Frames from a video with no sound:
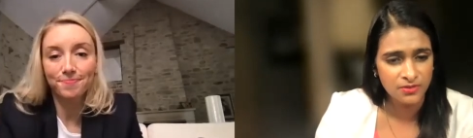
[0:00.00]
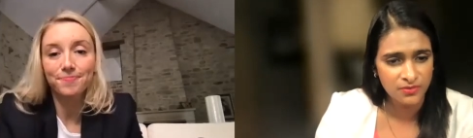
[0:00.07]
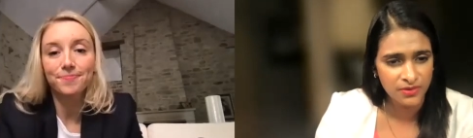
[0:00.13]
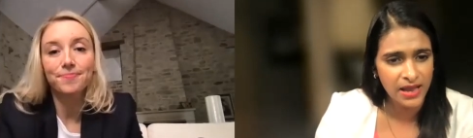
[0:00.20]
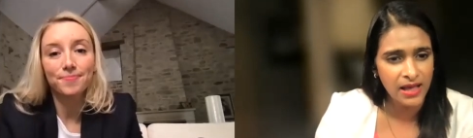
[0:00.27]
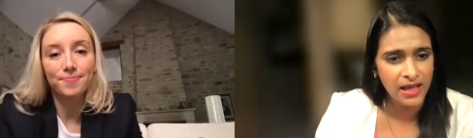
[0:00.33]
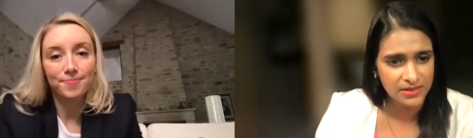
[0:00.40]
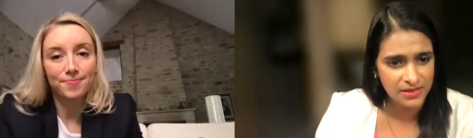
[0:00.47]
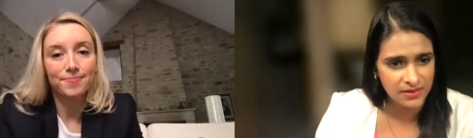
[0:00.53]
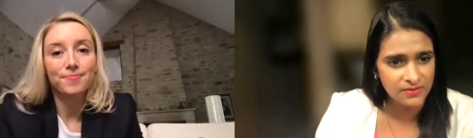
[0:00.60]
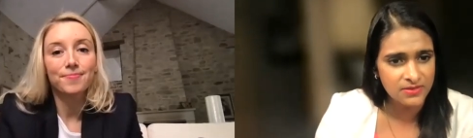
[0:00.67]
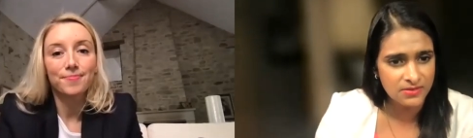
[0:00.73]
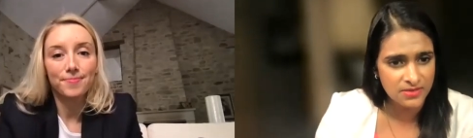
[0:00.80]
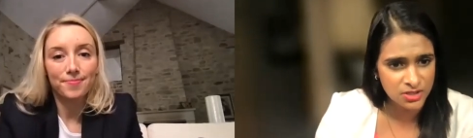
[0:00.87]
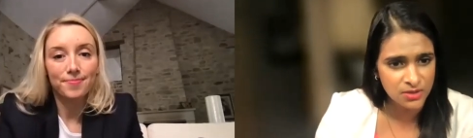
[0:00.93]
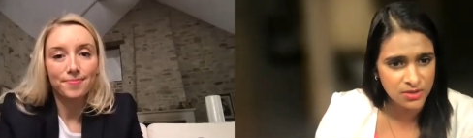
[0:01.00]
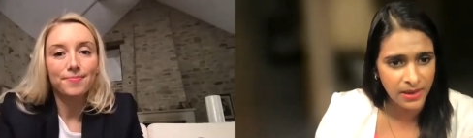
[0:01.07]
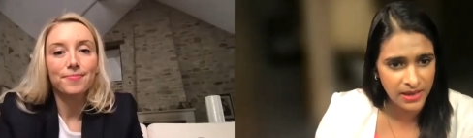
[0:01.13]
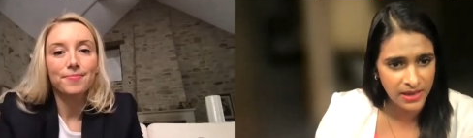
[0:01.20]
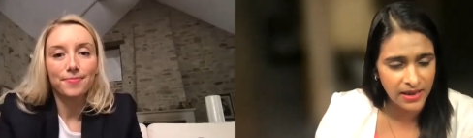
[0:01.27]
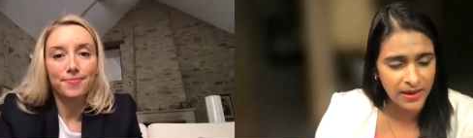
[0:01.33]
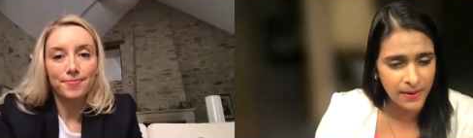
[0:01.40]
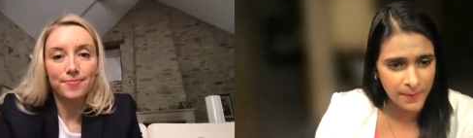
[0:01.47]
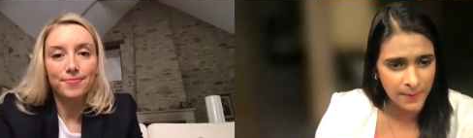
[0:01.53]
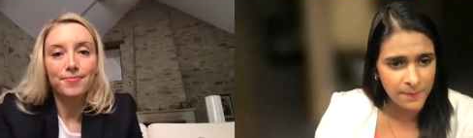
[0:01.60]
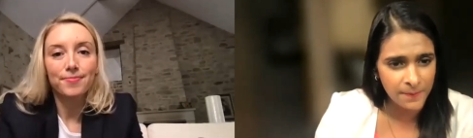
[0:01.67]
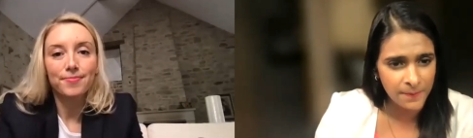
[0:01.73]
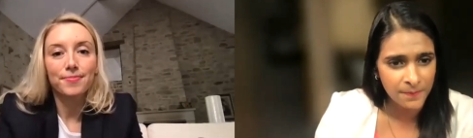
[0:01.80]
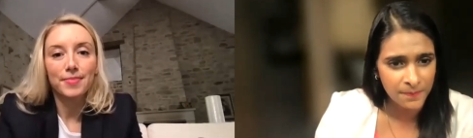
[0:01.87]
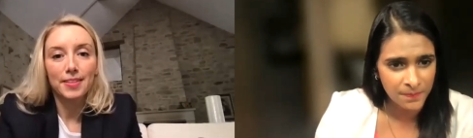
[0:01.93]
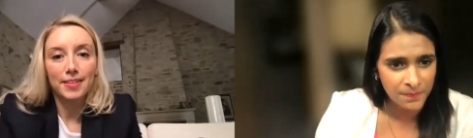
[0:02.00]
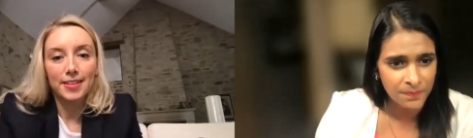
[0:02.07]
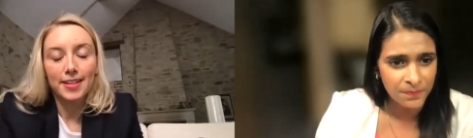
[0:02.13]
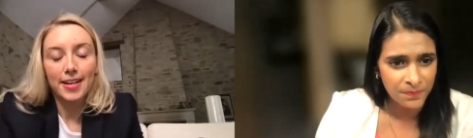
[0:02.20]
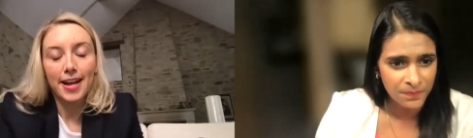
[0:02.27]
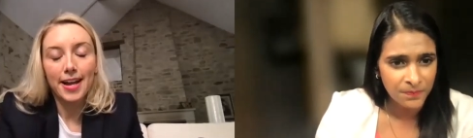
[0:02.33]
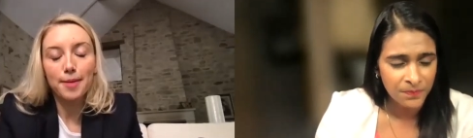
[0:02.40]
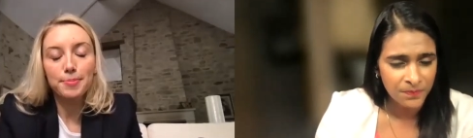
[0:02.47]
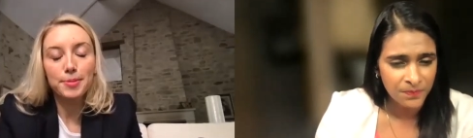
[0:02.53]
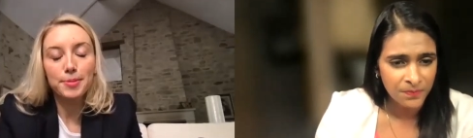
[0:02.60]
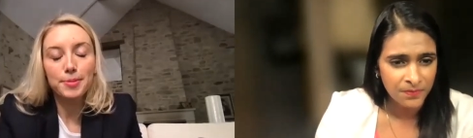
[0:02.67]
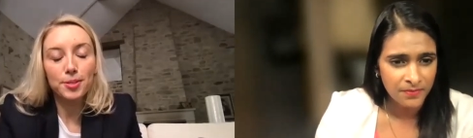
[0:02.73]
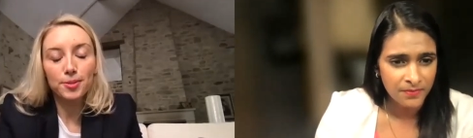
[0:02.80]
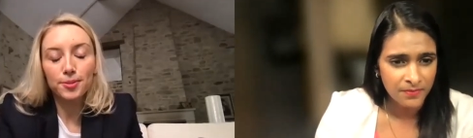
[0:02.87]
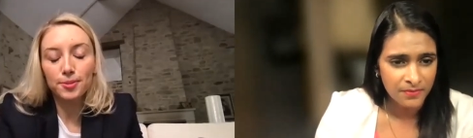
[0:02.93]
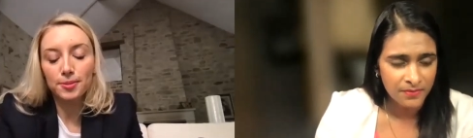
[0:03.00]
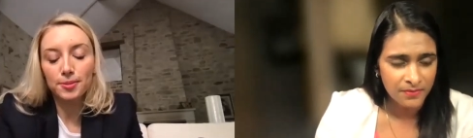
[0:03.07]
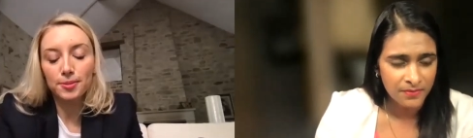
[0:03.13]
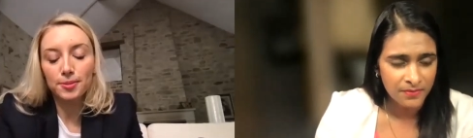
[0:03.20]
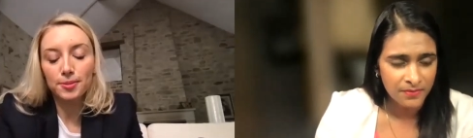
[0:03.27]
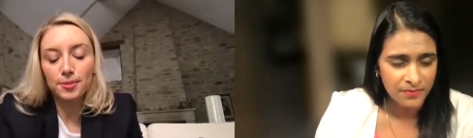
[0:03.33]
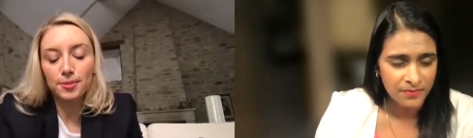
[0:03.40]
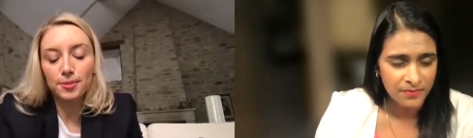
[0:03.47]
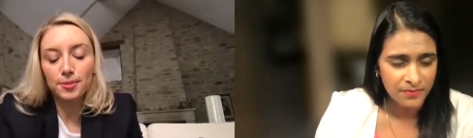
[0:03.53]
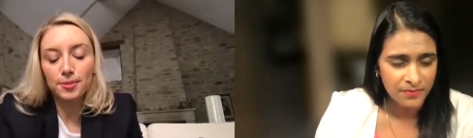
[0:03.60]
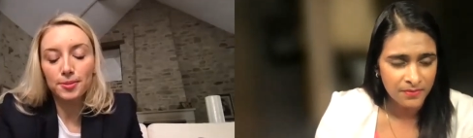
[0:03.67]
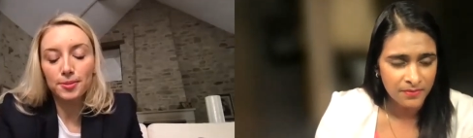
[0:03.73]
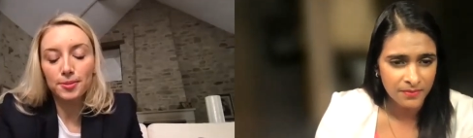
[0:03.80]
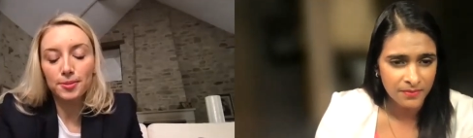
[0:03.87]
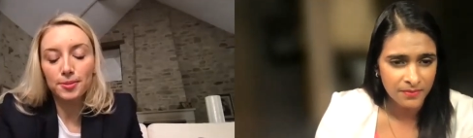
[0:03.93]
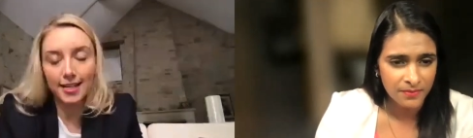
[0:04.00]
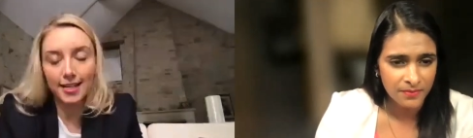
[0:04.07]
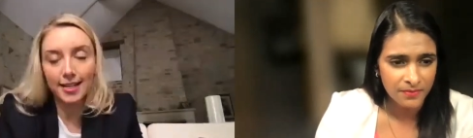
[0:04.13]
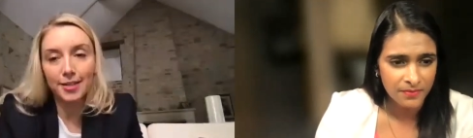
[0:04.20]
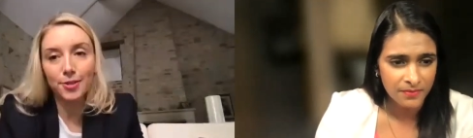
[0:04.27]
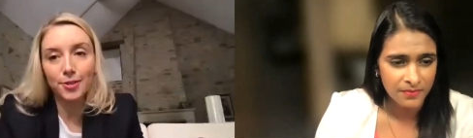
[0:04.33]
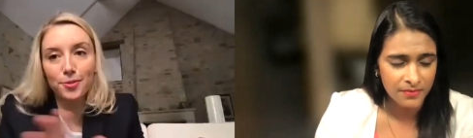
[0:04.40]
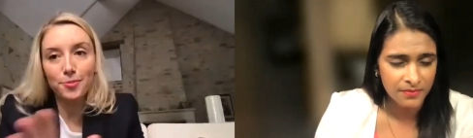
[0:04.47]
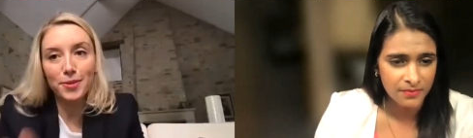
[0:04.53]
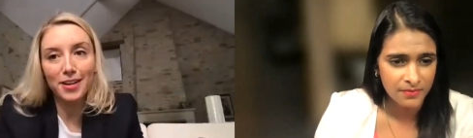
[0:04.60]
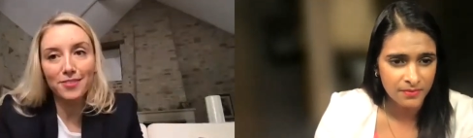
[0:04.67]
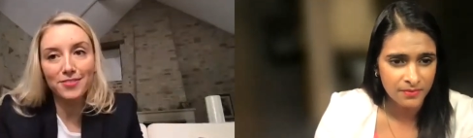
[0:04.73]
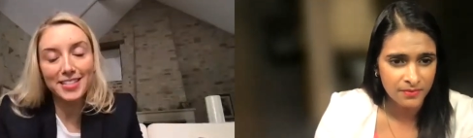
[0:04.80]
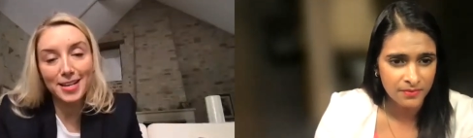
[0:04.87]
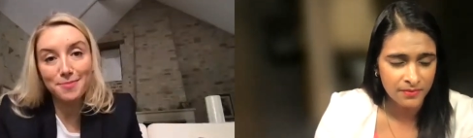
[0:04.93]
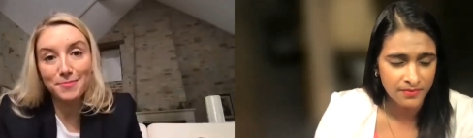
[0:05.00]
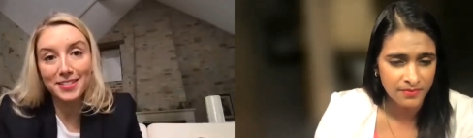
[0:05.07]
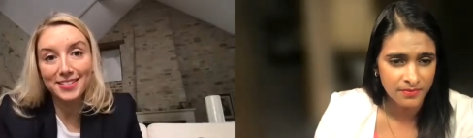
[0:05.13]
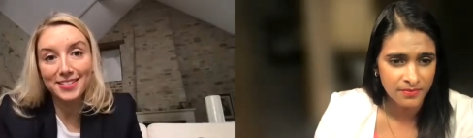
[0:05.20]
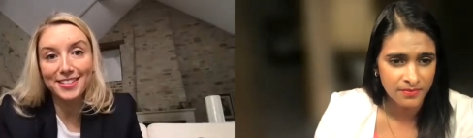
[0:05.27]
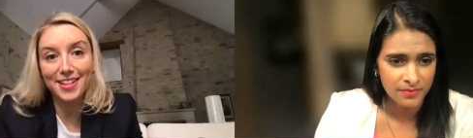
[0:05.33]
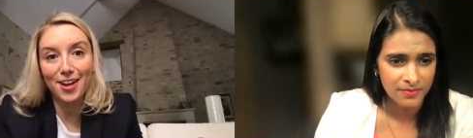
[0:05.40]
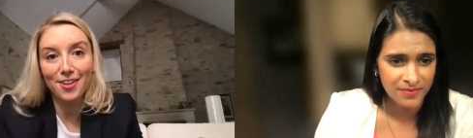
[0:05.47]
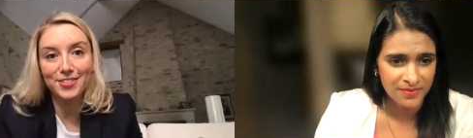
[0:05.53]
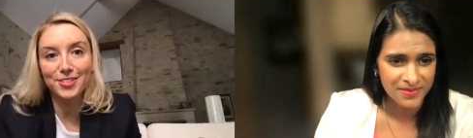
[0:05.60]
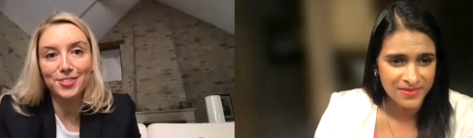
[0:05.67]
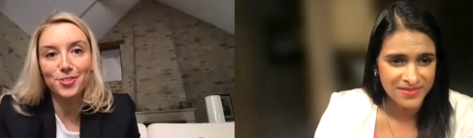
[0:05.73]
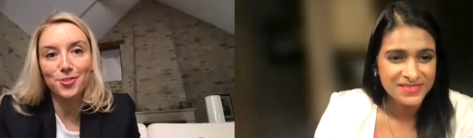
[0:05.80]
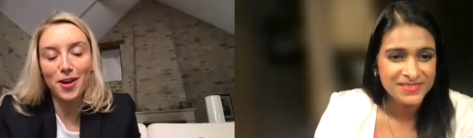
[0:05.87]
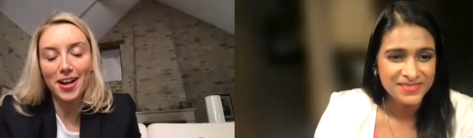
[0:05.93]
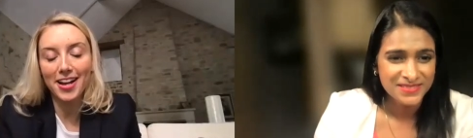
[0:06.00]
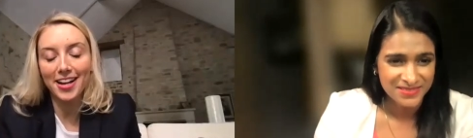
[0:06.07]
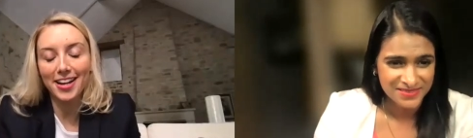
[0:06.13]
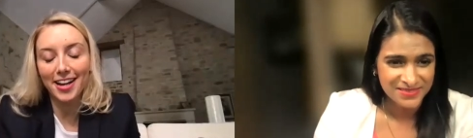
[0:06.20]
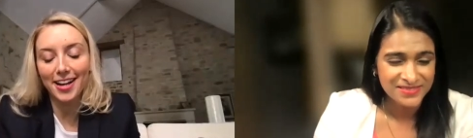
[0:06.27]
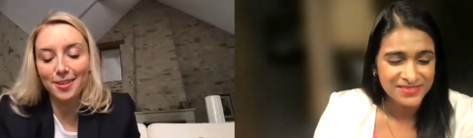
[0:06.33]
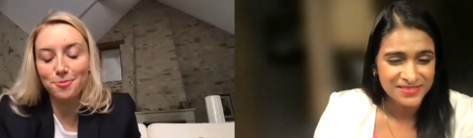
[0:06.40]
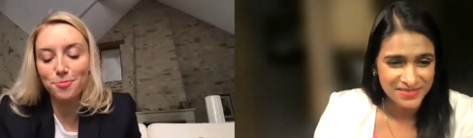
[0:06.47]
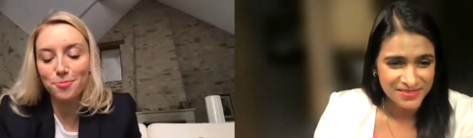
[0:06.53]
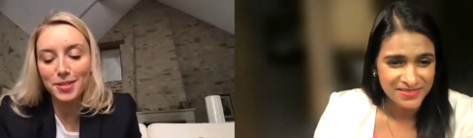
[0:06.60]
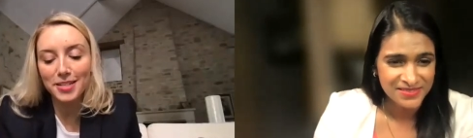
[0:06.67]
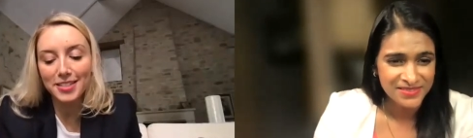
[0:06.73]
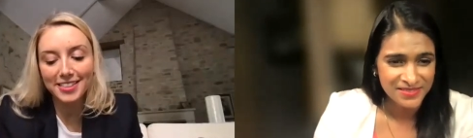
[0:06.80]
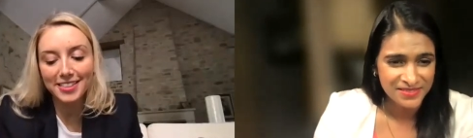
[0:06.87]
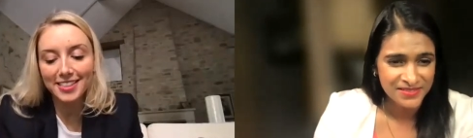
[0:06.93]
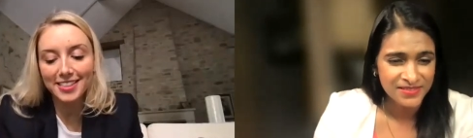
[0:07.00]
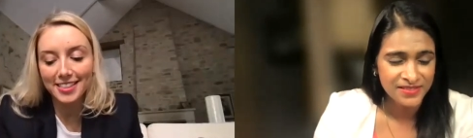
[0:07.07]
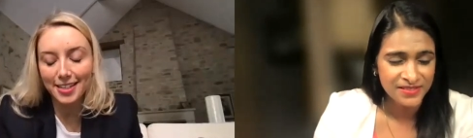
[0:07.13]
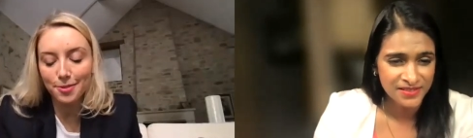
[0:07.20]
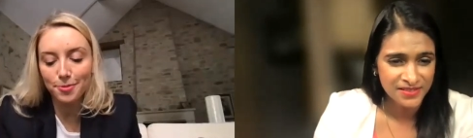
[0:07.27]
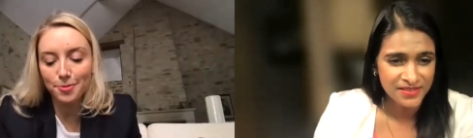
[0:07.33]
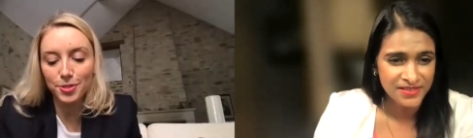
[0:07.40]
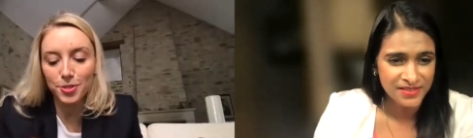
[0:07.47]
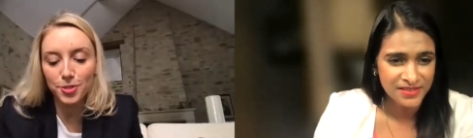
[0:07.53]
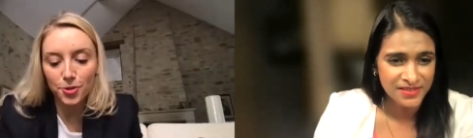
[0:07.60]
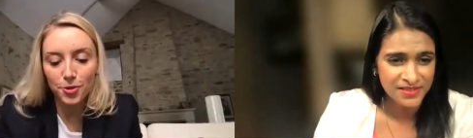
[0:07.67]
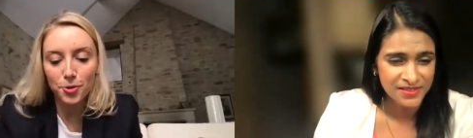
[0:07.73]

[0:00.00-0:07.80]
Speaker 1: to the reality of decision making.
Speaker 2: Absolutely. And I know that we have 10 minutes left. And so I, I really I want to circle